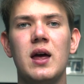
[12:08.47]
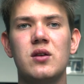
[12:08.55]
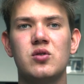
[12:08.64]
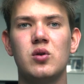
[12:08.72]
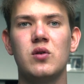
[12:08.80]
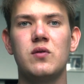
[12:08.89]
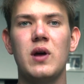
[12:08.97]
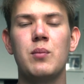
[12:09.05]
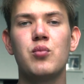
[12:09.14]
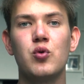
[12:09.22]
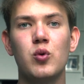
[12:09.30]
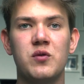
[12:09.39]
sort of
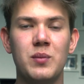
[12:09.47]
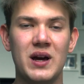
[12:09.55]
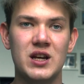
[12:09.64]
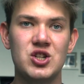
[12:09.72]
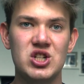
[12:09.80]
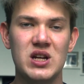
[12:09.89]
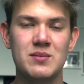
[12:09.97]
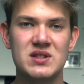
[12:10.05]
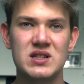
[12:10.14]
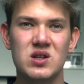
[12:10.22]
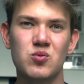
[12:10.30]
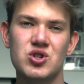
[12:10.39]
approved by the
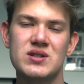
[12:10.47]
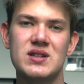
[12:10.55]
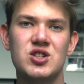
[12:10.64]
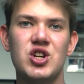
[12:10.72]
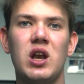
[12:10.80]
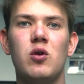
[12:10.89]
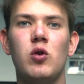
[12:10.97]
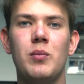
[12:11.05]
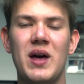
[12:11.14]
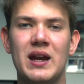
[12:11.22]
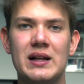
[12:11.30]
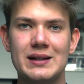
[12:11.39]
GMC, which is the General
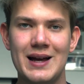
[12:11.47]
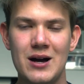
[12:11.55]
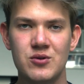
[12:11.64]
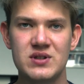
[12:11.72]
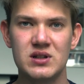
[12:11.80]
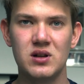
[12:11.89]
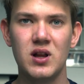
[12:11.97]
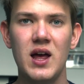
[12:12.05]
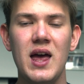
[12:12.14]
Medical Council.